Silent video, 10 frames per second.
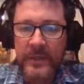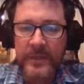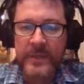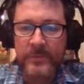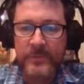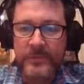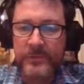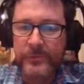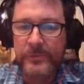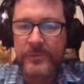That was
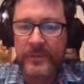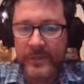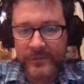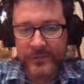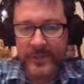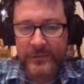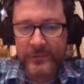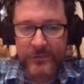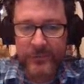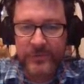due yesterday,
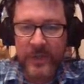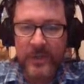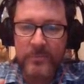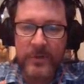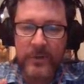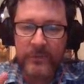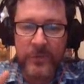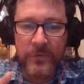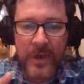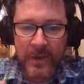Tuesday. But if
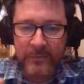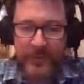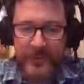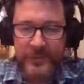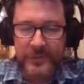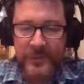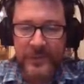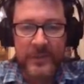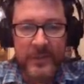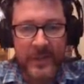you're not finished
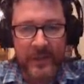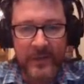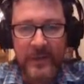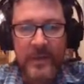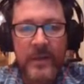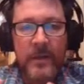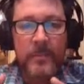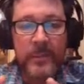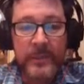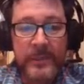yet,
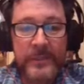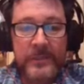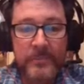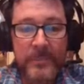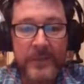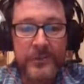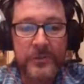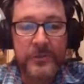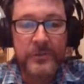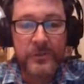please make
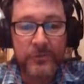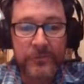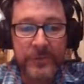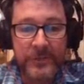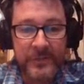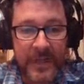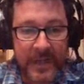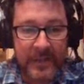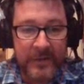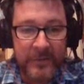sure you finish
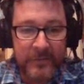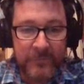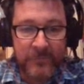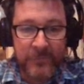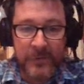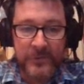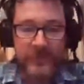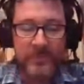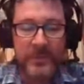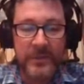that
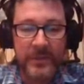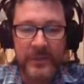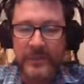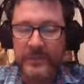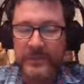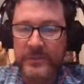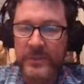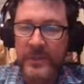first because